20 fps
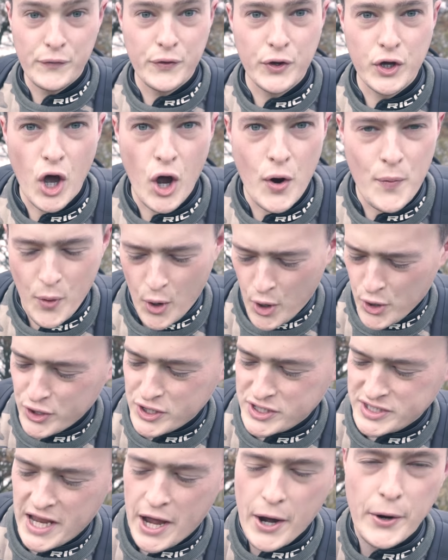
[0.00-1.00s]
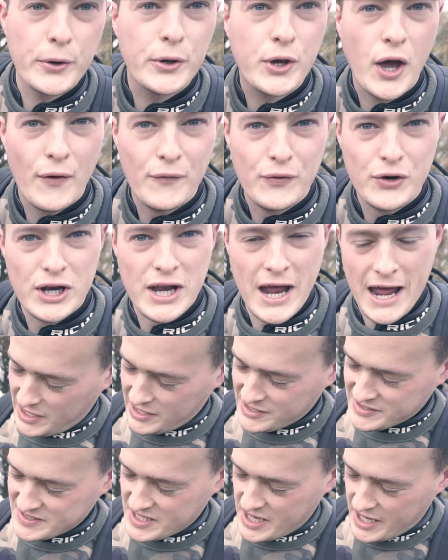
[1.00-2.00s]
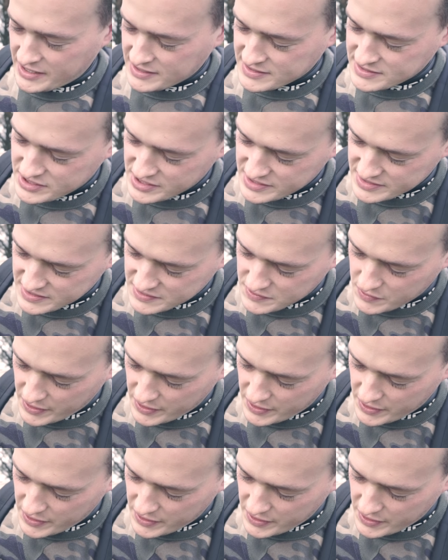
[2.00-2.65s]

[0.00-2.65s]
off the GoPro that's now covered in insects. Jesus